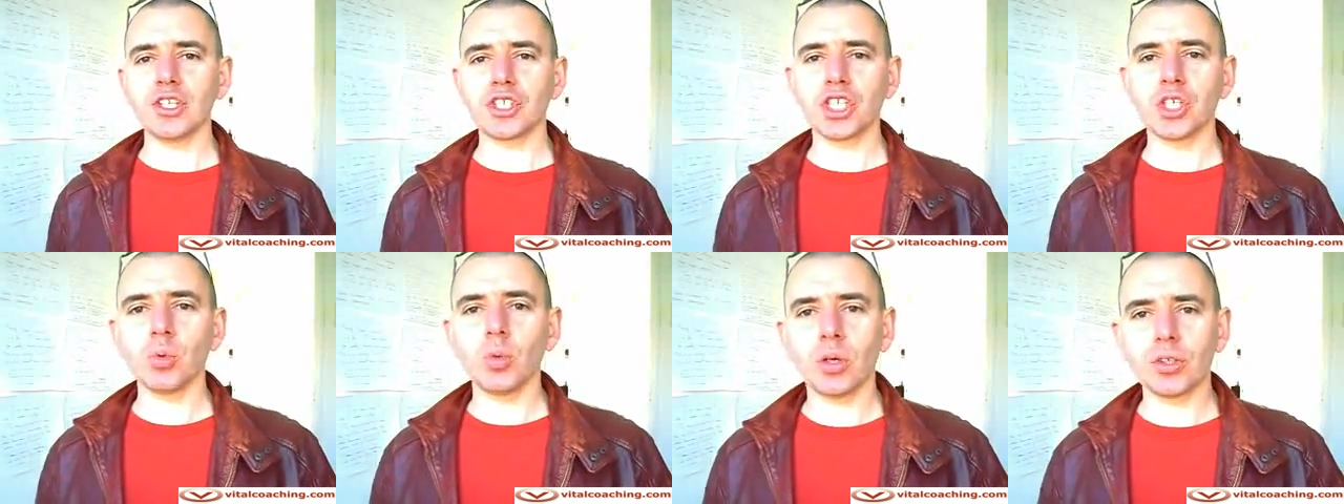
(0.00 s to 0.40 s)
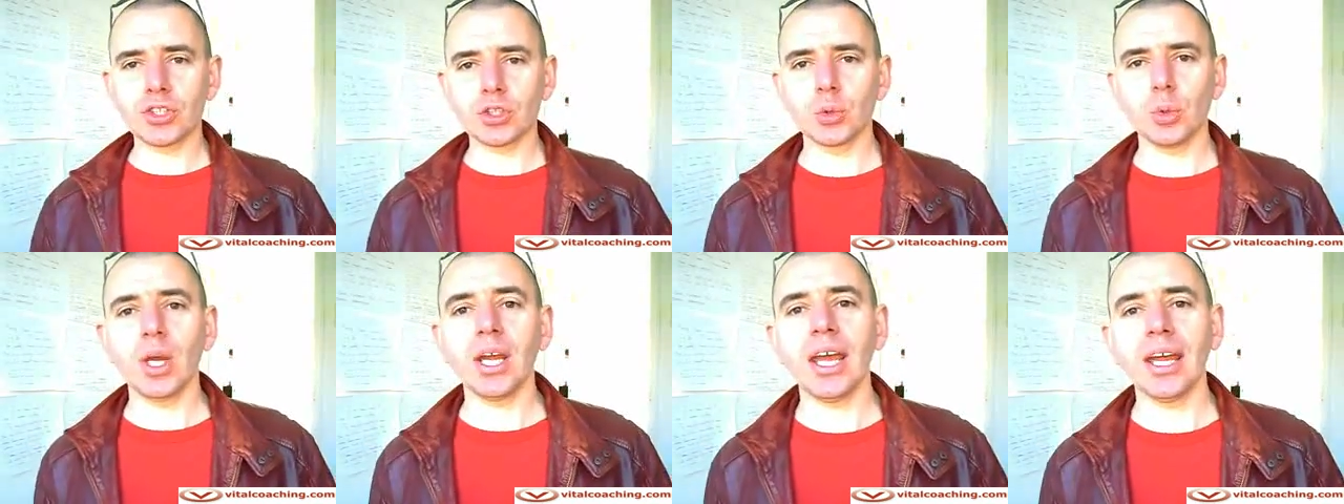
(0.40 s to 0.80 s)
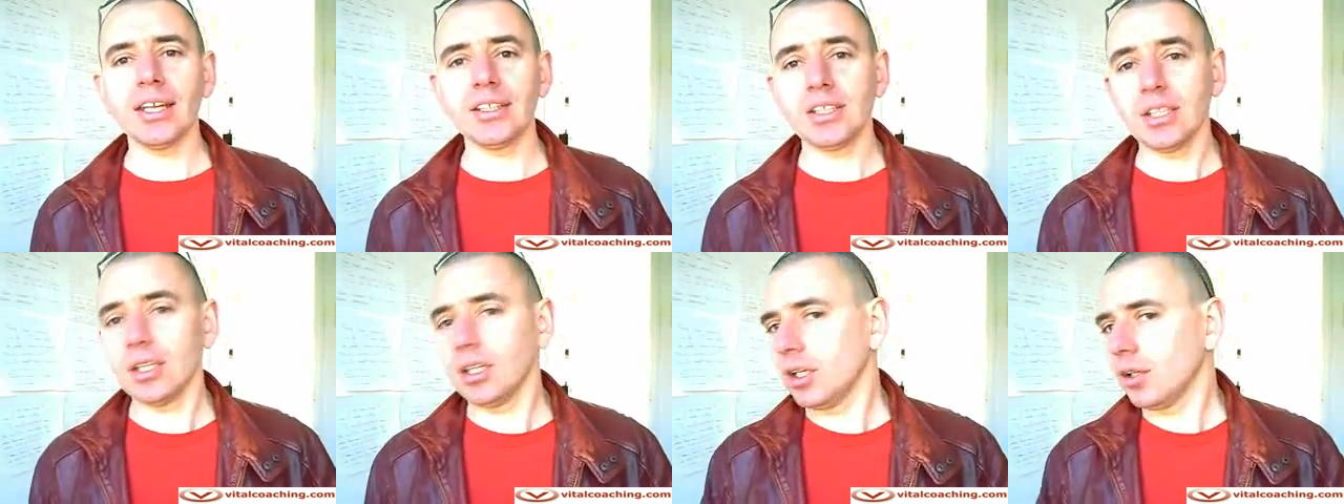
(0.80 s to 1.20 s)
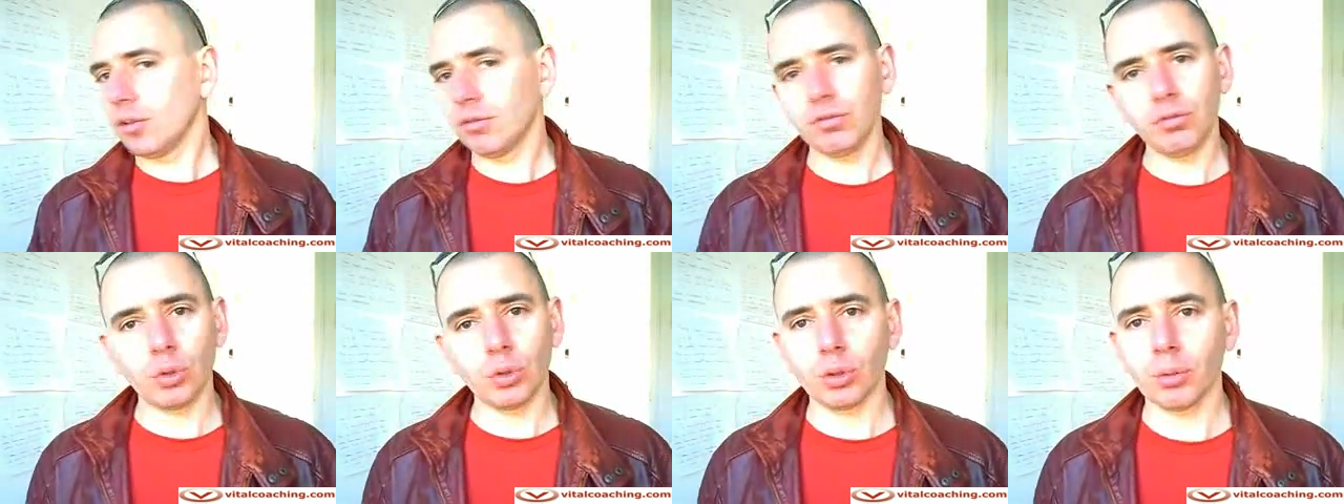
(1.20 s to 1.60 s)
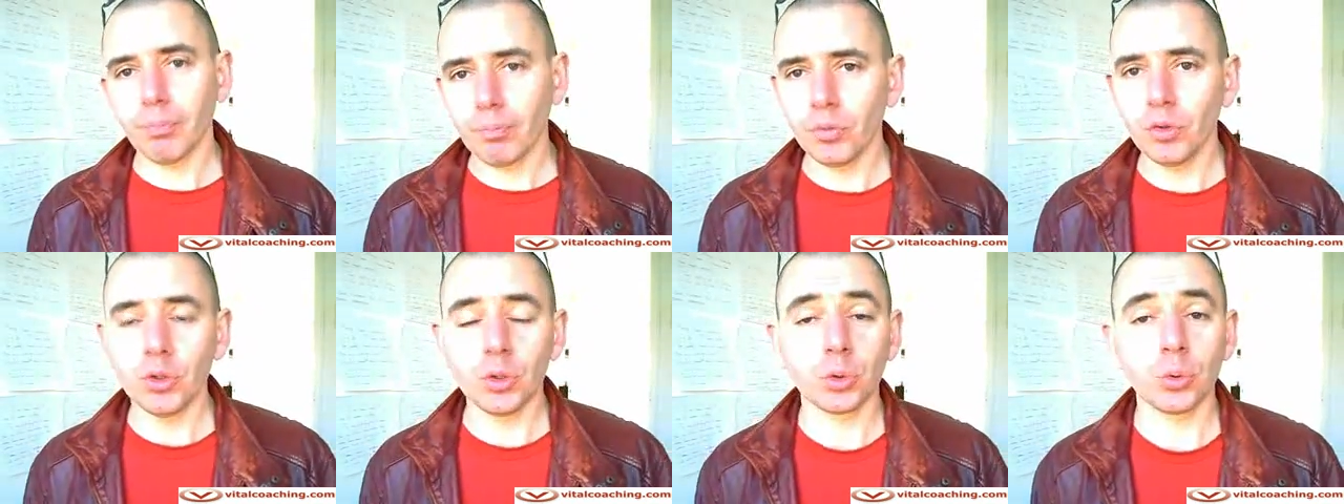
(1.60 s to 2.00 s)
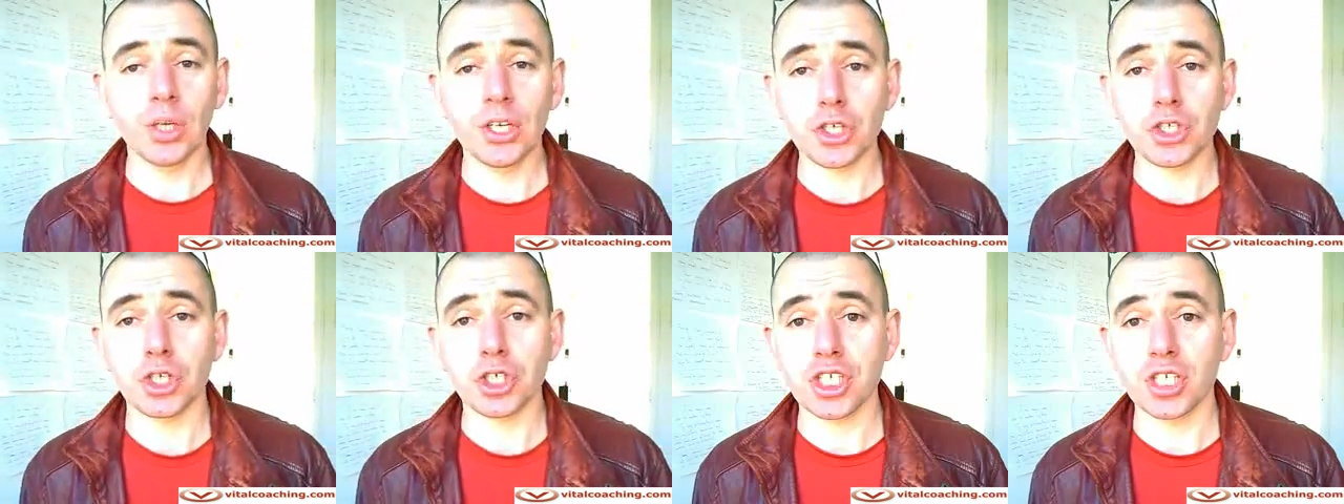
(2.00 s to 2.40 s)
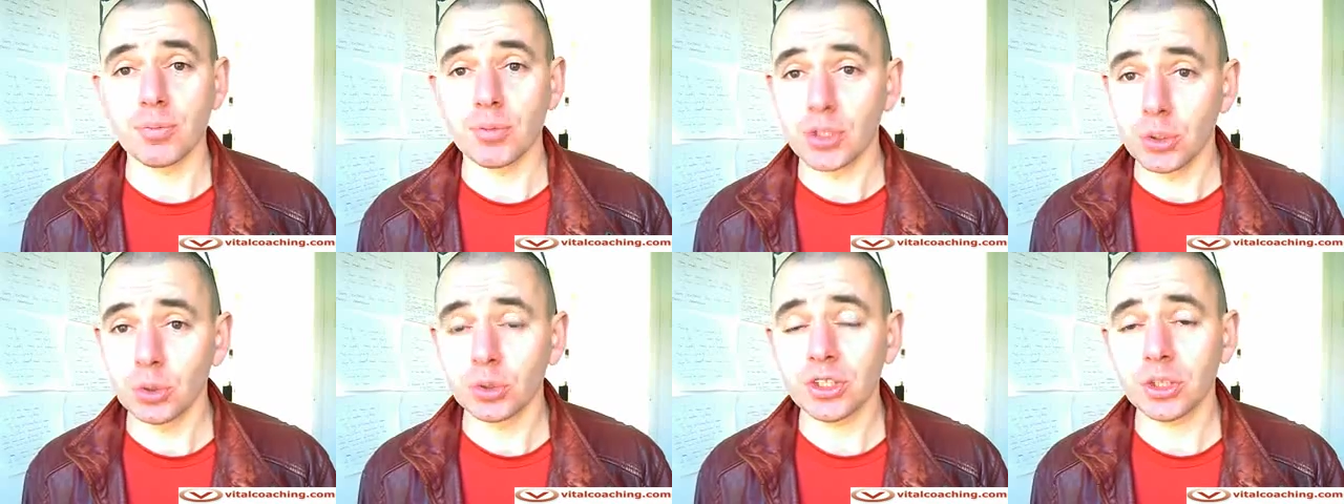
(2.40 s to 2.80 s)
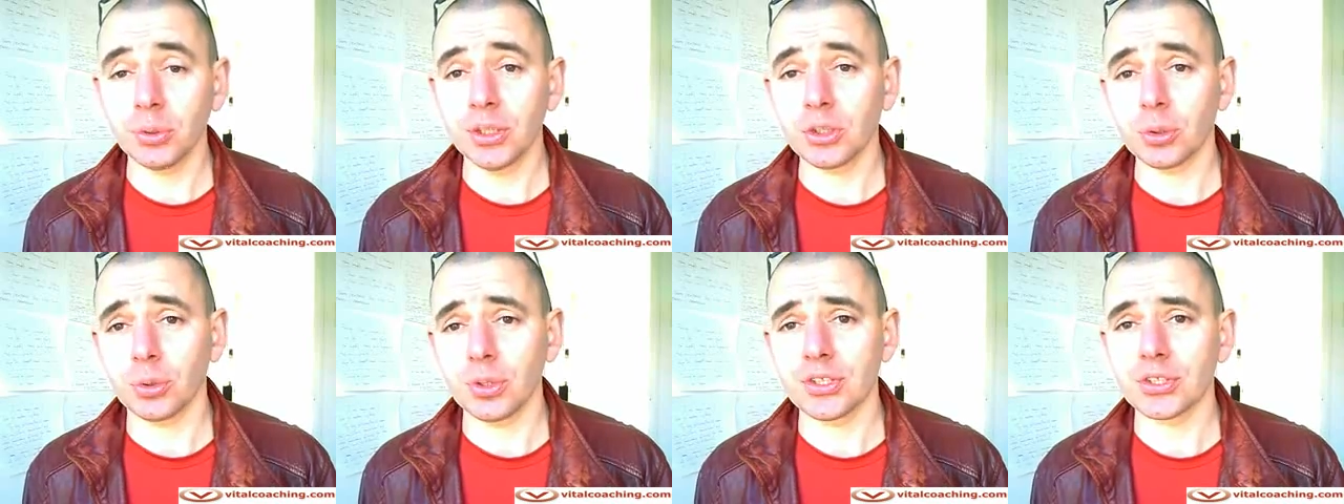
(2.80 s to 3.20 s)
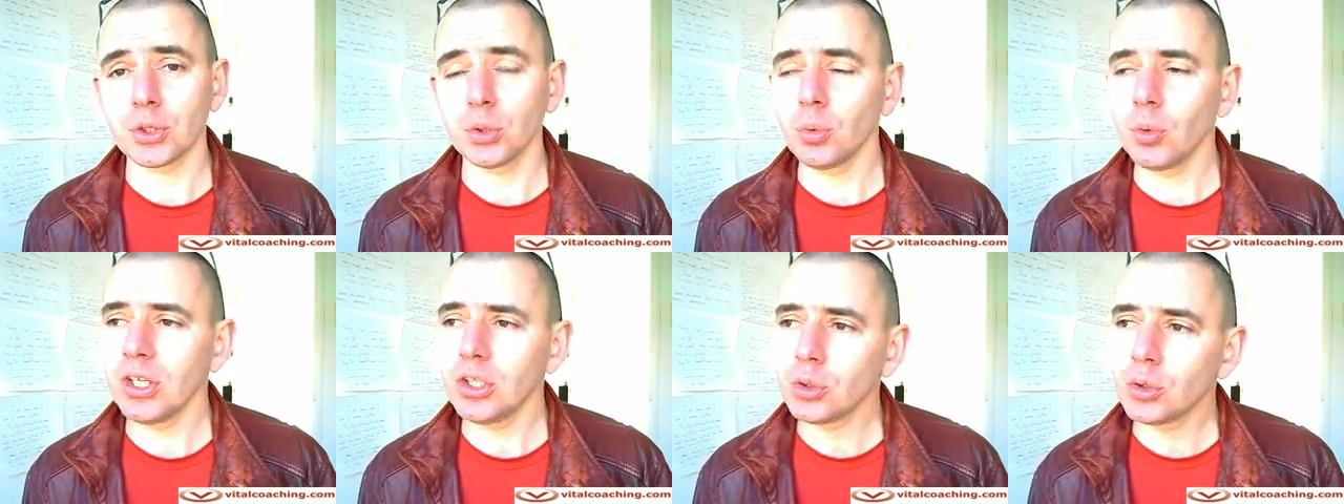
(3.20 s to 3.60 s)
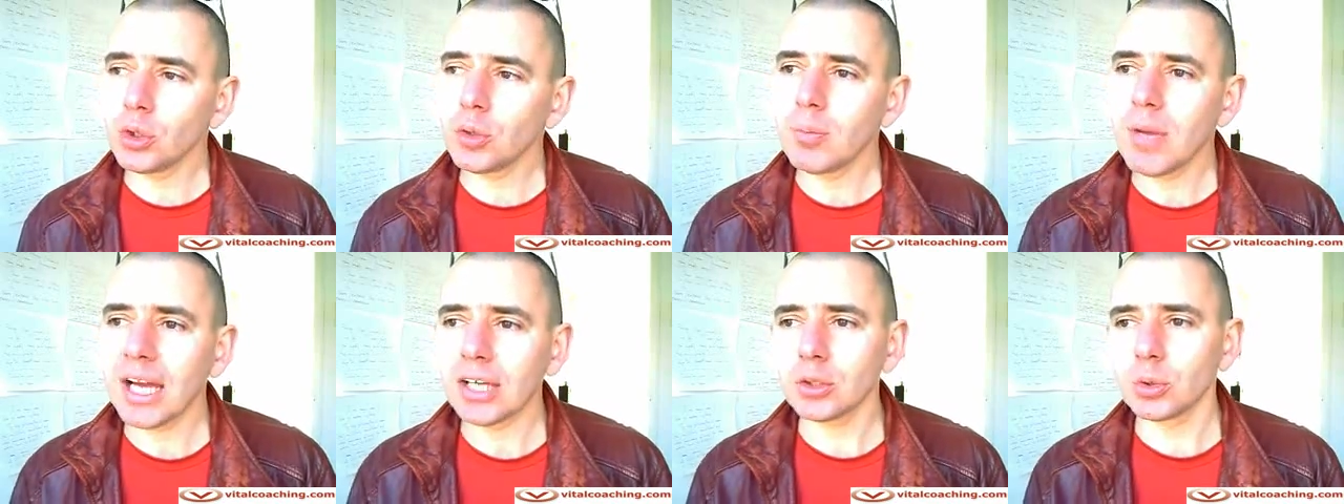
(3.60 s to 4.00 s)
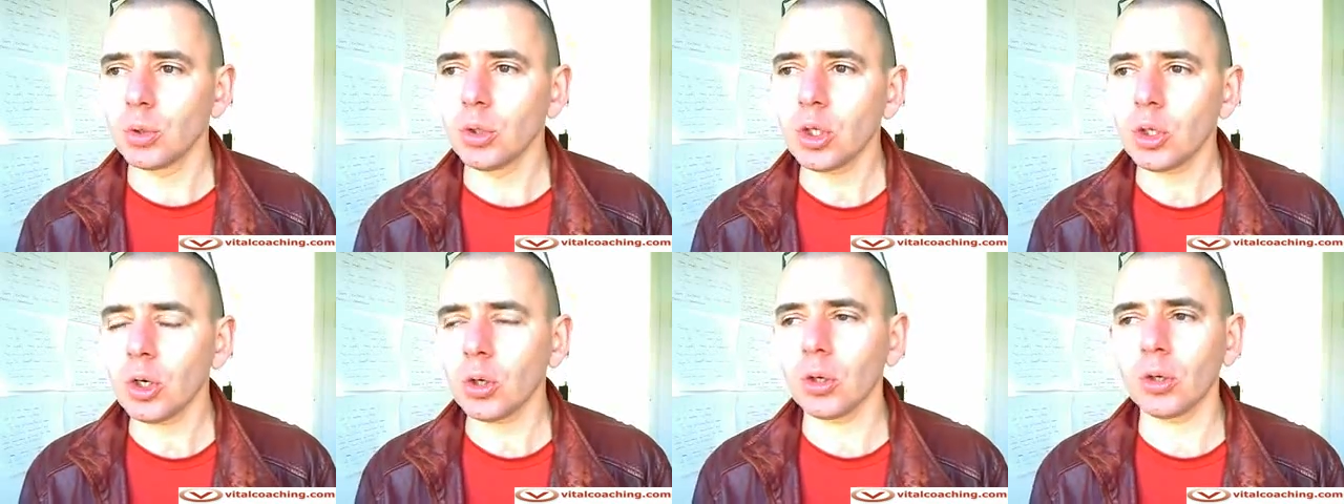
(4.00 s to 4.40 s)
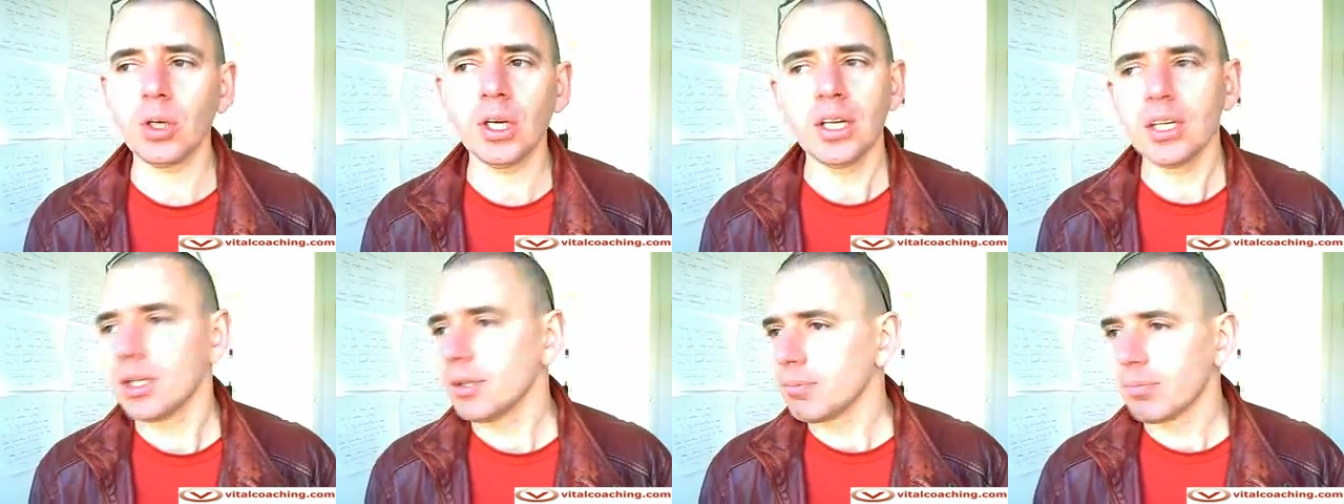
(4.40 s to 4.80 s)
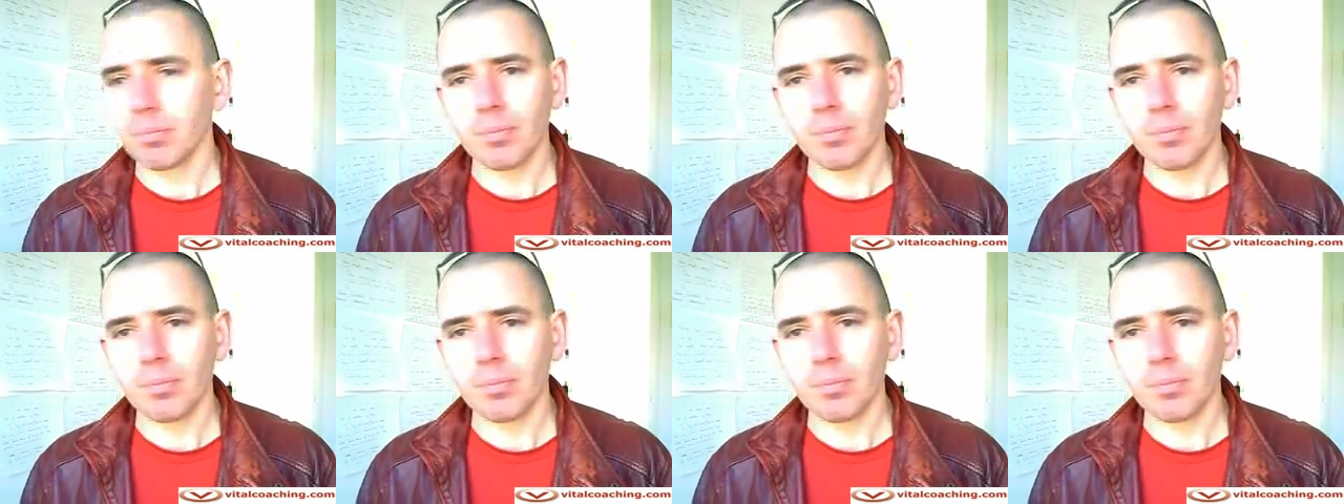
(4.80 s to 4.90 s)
and she wants to head for new relationships, new territories. So when you go back to her,